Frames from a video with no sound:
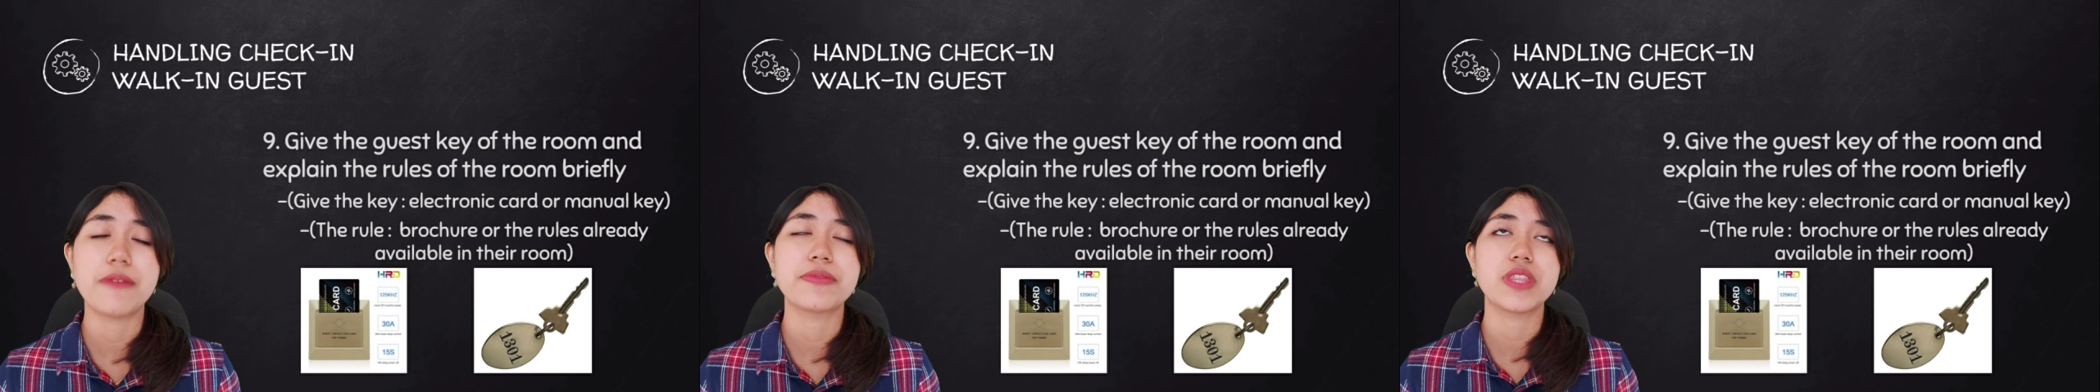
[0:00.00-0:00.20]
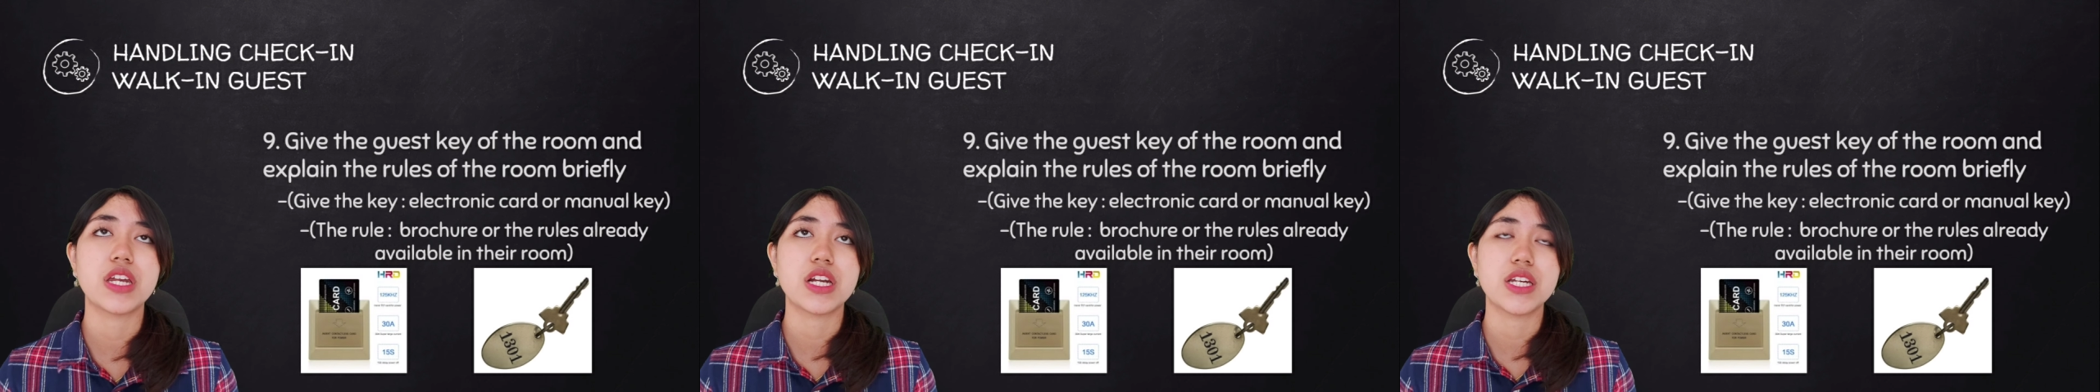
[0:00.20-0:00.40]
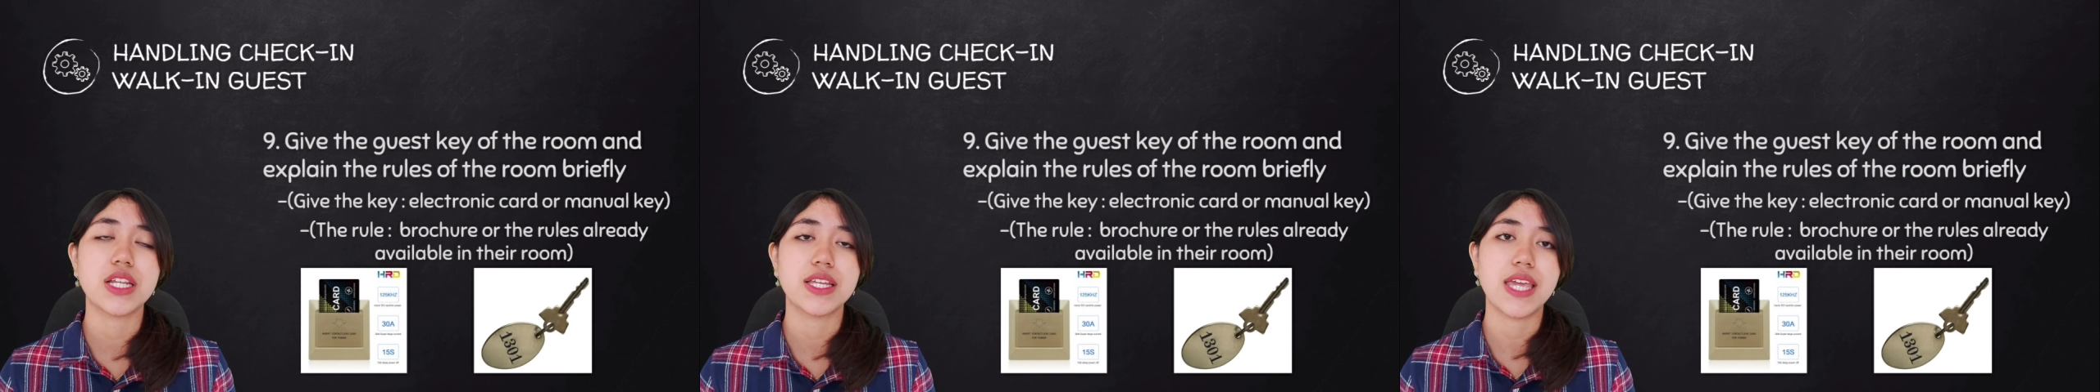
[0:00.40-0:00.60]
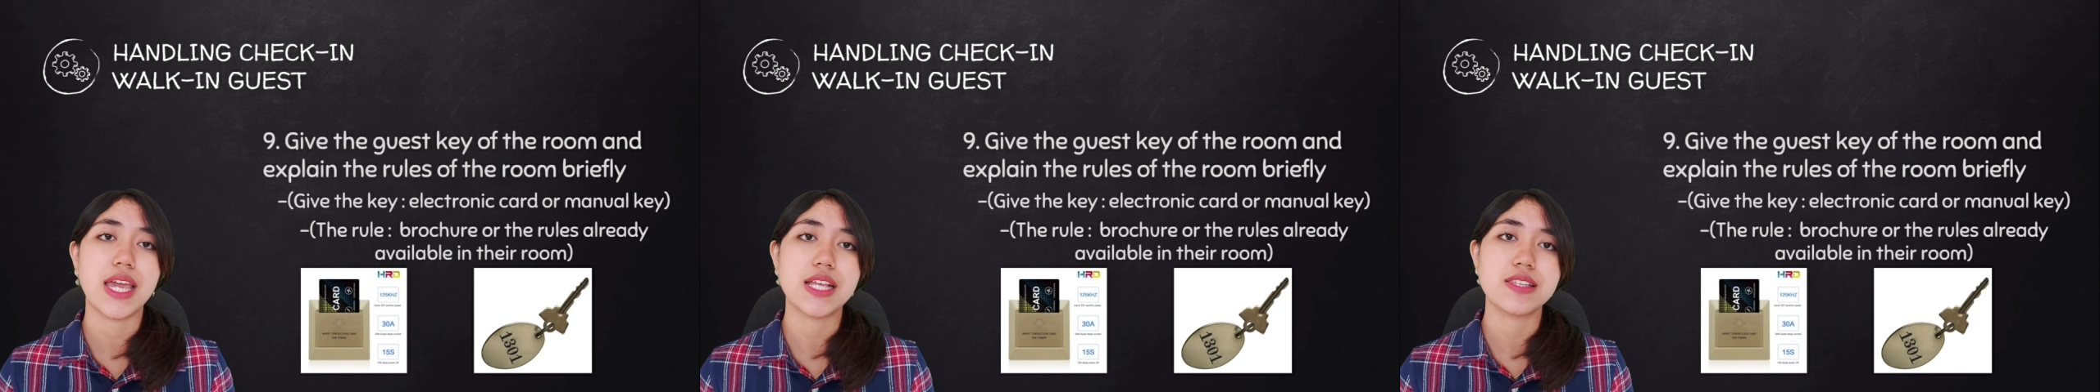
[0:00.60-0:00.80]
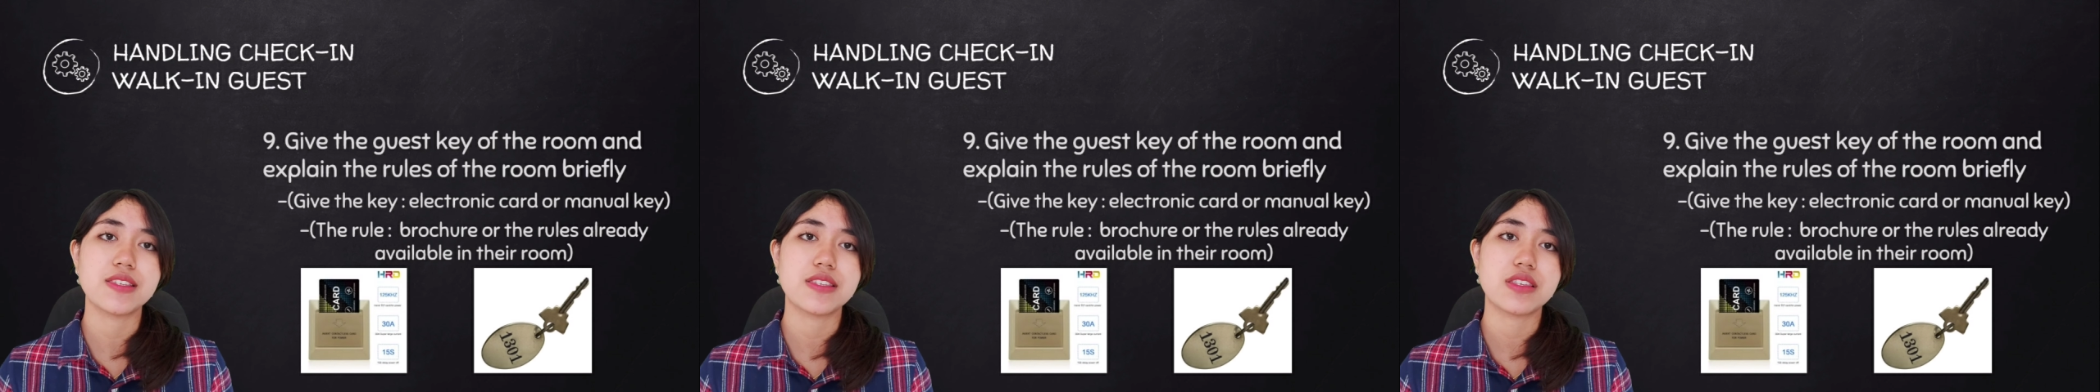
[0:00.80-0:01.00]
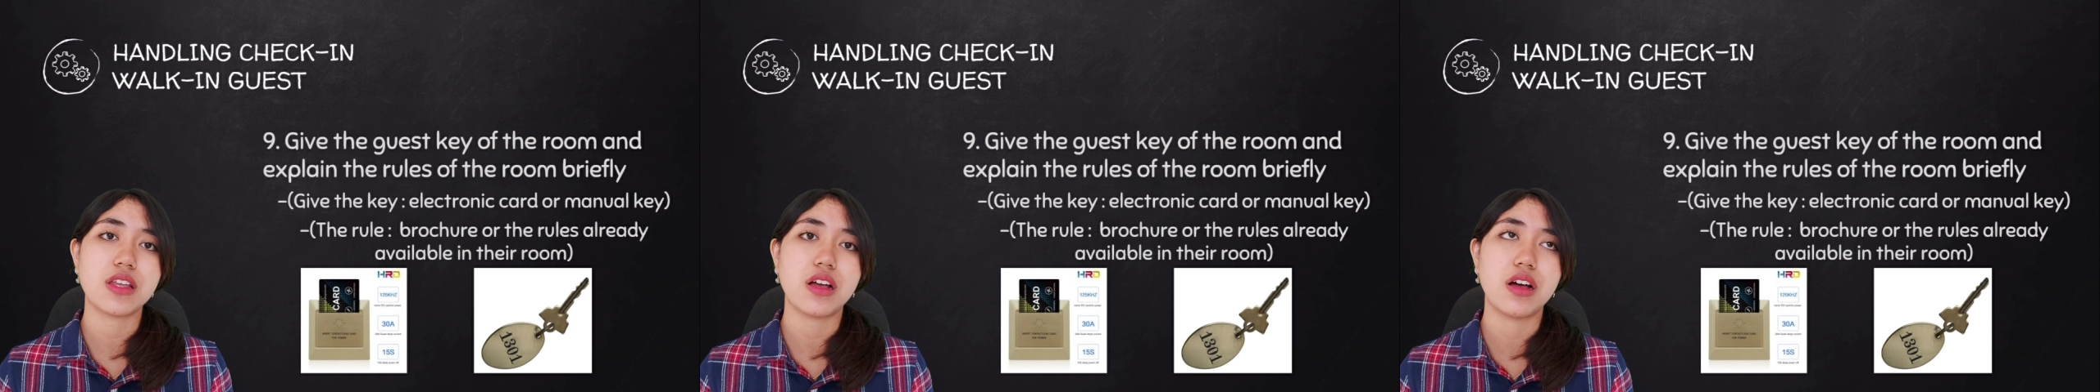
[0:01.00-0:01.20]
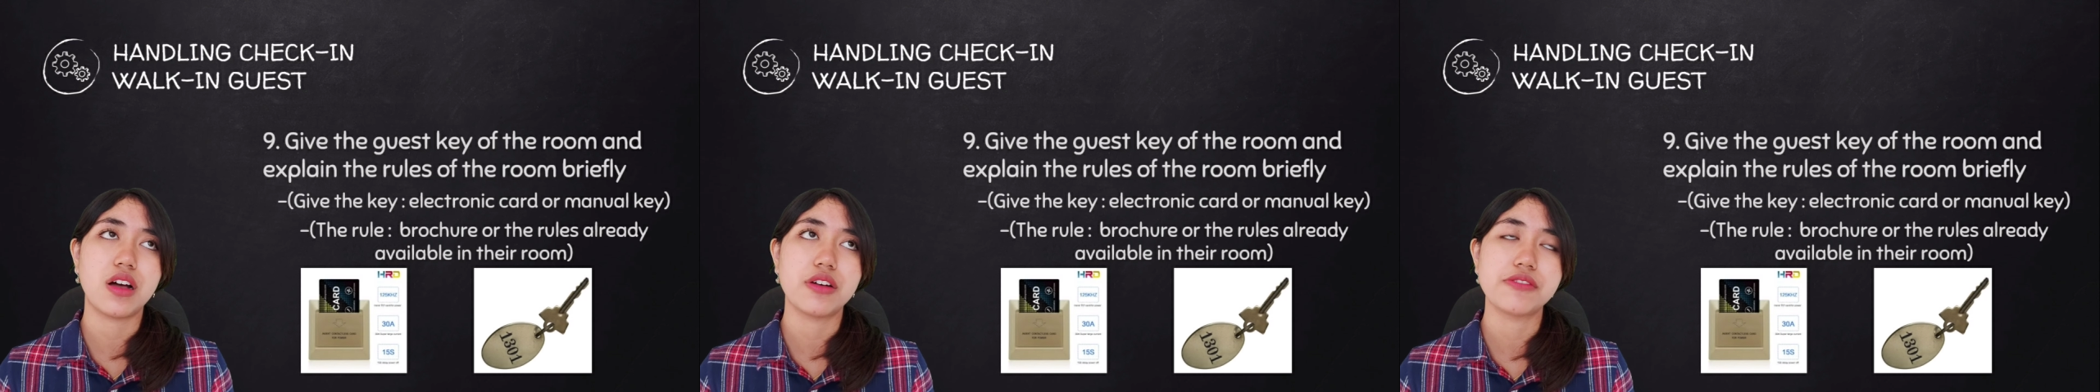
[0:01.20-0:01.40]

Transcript: after the guest